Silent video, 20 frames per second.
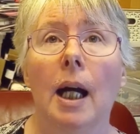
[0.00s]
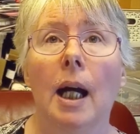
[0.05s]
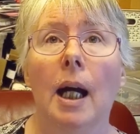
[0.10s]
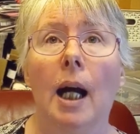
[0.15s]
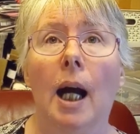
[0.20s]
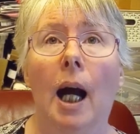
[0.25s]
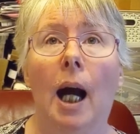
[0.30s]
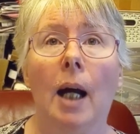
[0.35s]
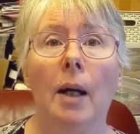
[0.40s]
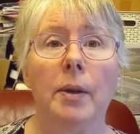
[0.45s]

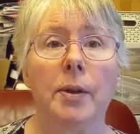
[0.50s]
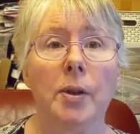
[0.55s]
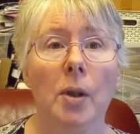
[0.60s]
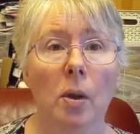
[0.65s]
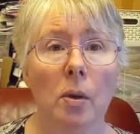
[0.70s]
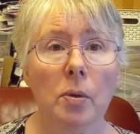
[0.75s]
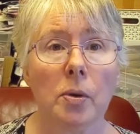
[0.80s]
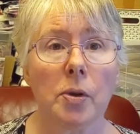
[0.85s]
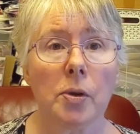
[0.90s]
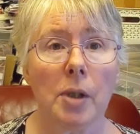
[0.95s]
I
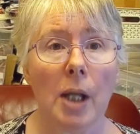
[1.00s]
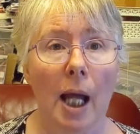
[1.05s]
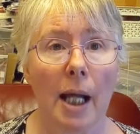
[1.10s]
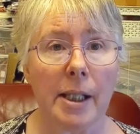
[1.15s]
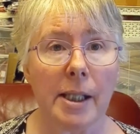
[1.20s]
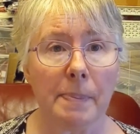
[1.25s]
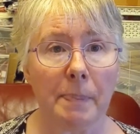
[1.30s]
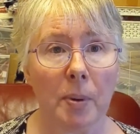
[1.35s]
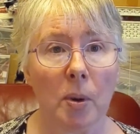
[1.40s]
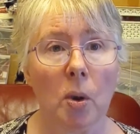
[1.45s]
don't like
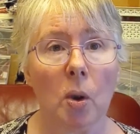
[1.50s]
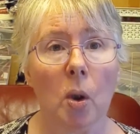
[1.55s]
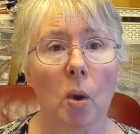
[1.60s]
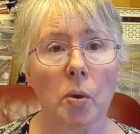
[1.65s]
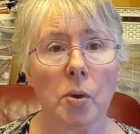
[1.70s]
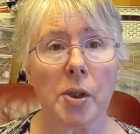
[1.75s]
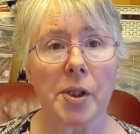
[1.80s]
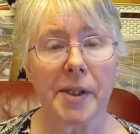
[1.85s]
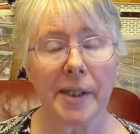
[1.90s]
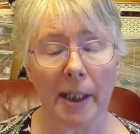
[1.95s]
to put
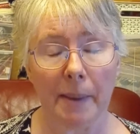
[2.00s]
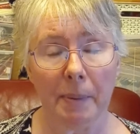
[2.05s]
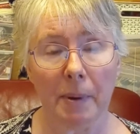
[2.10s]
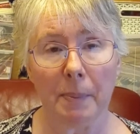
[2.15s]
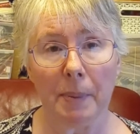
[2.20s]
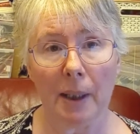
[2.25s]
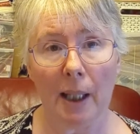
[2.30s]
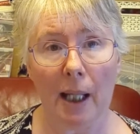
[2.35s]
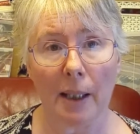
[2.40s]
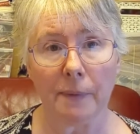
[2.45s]

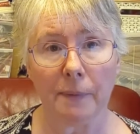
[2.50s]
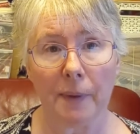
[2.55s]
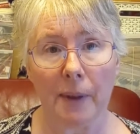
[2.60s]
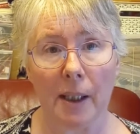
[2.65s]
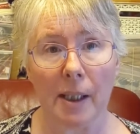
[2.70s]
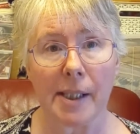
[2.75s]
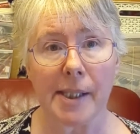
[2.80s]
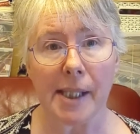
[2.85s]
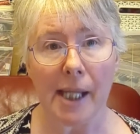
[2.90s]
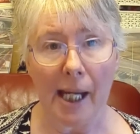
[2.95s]
unskippable
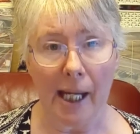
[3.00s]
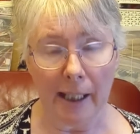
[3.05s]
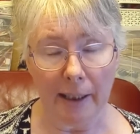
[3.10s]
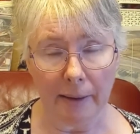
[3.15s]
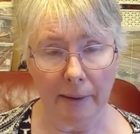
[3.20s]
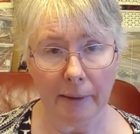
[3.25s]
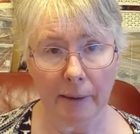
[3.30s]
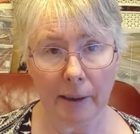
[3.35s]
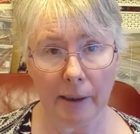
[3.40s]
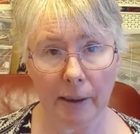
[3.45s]
adverts
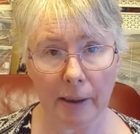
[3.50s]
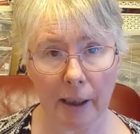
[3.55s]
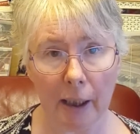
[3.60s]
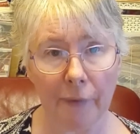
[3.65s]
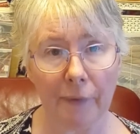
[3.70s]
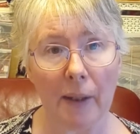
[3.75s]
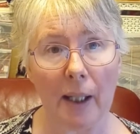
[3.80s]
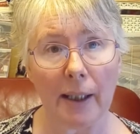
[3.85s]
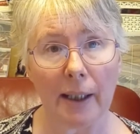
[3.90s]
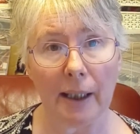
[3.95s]
in
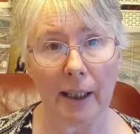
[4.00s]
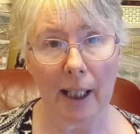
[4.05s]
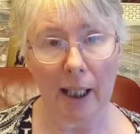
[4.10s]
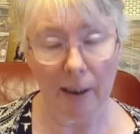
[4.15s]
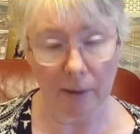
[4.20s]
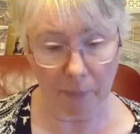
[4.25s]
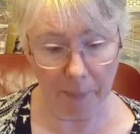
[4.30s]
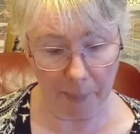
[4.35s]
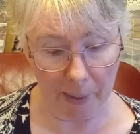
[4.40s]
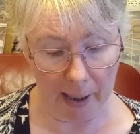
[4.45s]
if I can
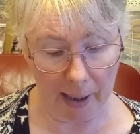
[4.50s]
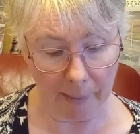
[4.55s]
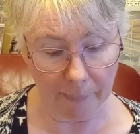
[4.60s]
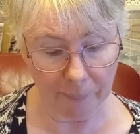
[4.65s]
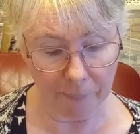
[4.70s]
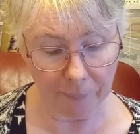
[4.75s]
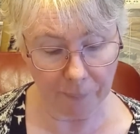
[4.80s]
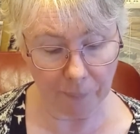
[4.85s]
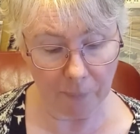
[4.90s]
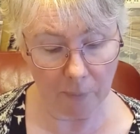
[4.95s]
help it.
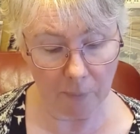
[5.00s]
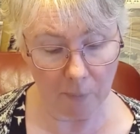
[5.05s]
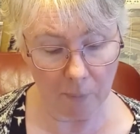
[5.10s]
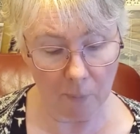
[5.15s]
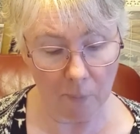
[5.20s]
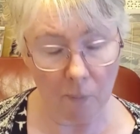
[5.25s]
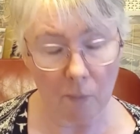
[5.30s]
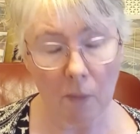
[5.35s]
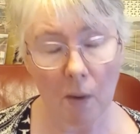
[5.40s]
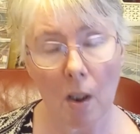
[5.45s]

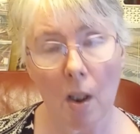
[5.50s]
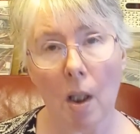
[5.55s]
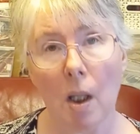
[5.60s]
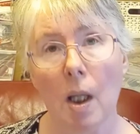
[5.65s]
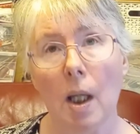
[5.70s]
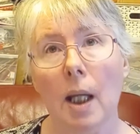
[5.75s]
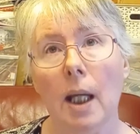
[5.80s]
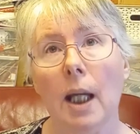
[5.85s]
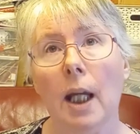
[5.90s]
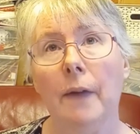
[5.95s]

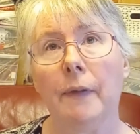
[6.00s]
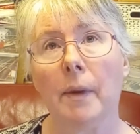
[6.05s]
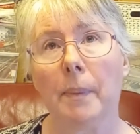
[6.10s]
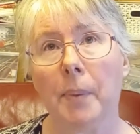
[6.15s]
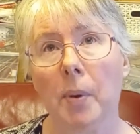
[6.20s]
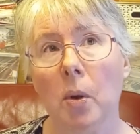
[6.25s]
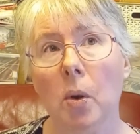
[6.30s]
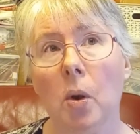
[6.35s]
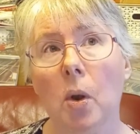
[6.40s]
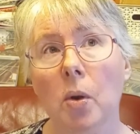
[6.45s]
If I
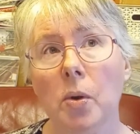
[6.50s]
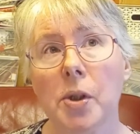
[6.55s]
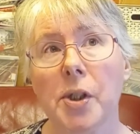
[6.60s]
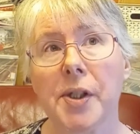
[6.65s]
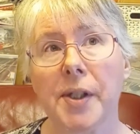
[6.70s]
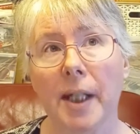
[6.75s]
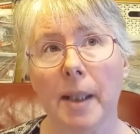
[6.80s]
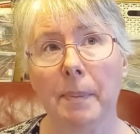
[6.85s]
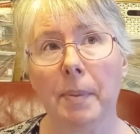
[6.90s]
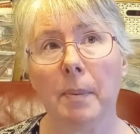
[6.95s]
put
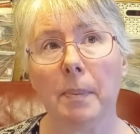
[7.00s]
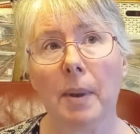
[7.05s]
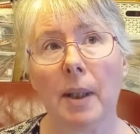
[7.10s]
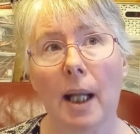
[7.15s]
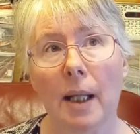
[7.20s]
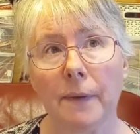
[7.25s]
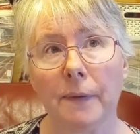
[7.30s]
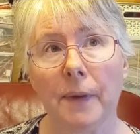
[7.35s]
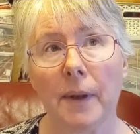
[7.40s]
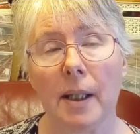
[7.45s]
unskippable
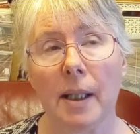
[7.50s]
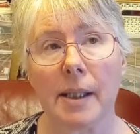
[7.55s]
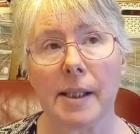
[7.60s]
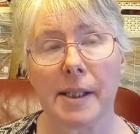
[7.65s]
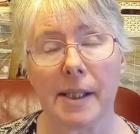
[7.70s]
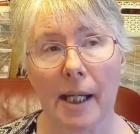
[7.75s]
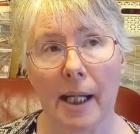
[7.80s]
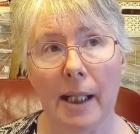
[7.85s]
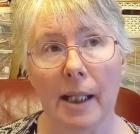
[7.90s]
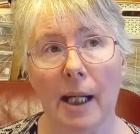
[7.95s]
adverts
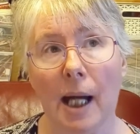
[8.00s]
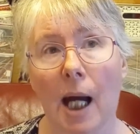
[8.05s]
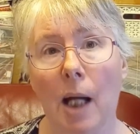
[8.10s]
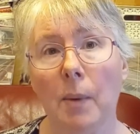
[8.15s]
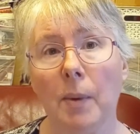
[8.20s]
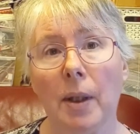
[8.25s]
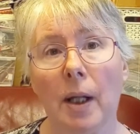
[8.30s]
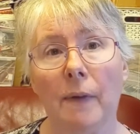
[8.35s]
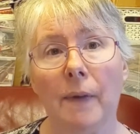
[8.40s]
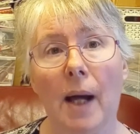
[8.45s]
in, I
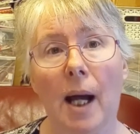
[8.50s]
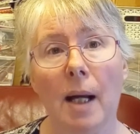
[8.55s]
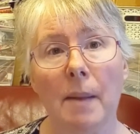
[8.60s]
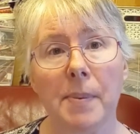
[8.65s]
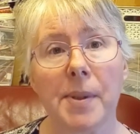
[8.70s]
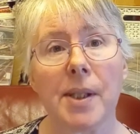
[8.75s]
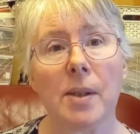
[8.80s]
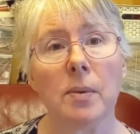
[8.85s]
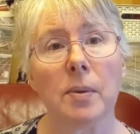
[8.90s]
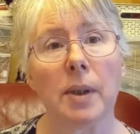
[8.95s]
would have
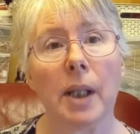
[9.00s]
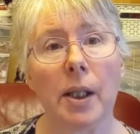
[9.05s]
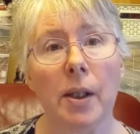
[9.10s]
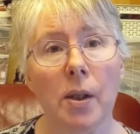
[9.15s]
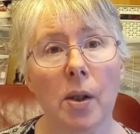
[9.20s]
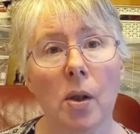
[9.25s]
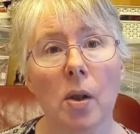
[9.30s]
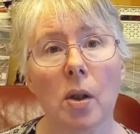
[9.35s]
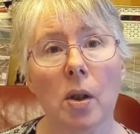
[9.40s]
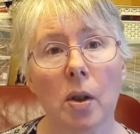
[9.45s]
absolutely
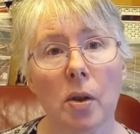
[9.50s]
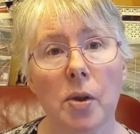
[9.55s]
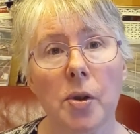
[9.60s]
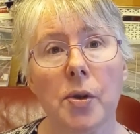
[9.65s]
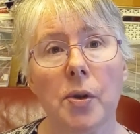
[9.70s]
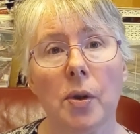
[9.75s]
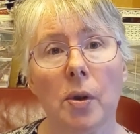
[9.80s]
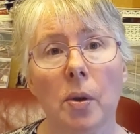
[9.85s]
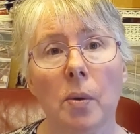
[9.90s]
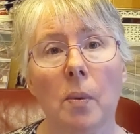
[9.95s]
no
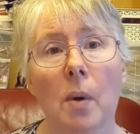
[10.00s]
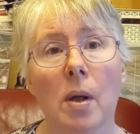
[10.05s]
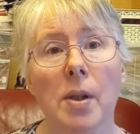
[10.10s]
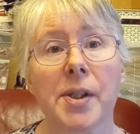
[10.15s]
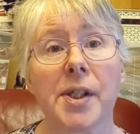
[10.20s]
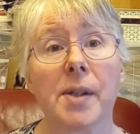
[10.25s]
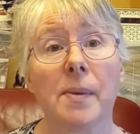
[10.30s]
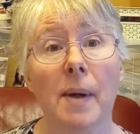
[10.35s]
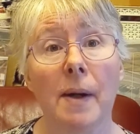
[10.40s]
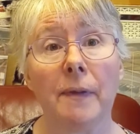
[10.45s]
control
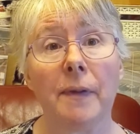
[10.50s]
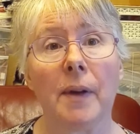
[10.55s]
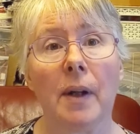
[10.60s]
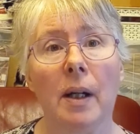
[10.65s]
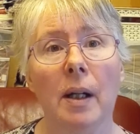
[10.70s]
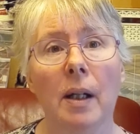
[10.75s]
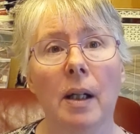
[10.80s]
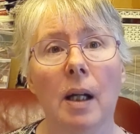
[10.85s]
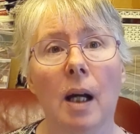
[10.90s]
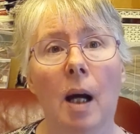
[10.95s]

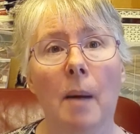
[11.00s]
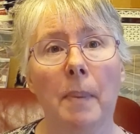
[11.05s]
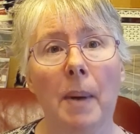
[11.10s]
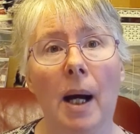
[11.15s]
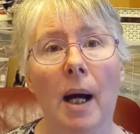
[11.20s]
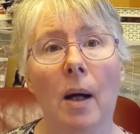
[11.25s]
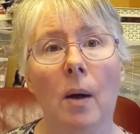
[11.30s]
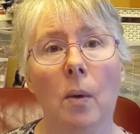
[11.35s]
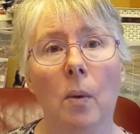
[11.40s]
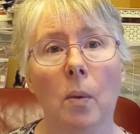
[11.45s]
whatsoever
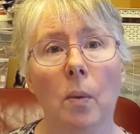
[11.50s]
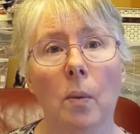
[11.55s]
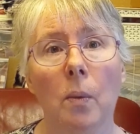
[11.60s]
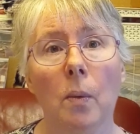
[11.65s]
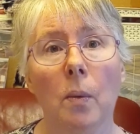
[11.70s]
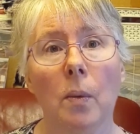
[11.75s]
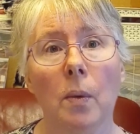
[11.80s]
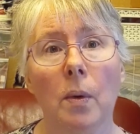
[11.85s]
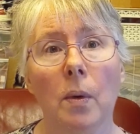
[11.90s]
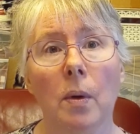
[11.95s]
about
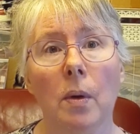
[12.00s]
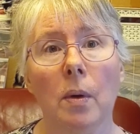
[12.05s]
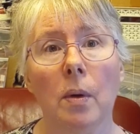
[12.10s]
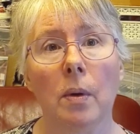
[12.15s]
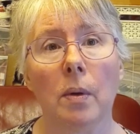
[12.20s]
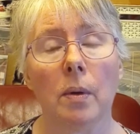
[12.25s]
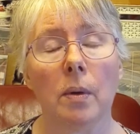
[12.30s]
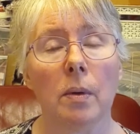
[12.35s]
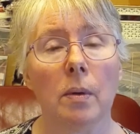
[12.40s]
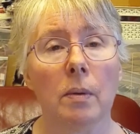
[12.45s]

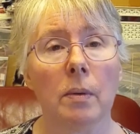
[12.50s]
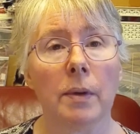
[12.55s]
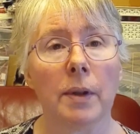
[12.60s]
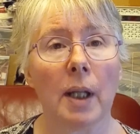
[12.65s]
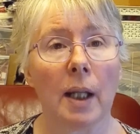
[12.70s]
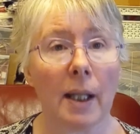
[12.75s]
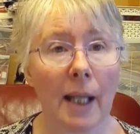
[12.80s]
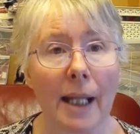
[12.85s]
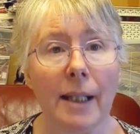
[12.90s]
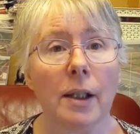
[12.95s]
the
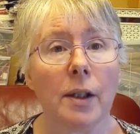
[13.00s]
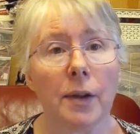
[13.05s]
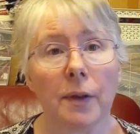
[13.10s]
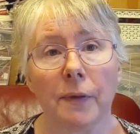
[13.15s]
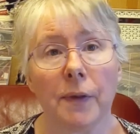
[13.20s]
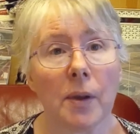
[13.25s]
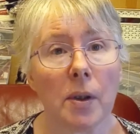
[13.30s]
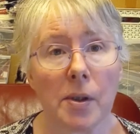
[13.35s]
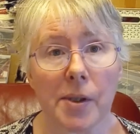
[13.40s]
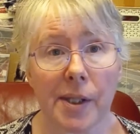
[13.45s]
length of
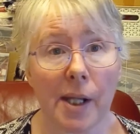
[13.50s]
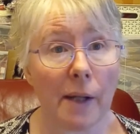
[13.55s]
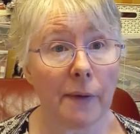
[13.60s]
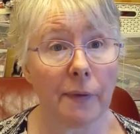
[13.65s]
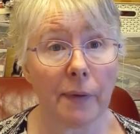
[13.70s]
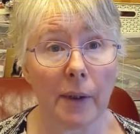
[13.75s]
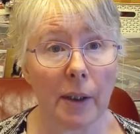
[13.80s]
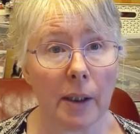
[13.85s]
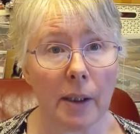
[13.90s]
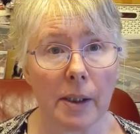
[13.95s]
those
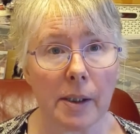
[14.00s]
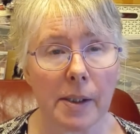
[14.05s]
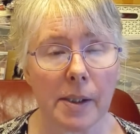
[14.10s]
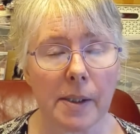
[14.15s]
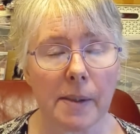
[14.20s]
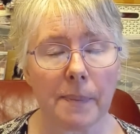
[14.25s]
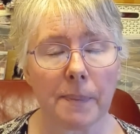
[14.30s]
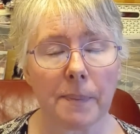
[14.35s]
adverts.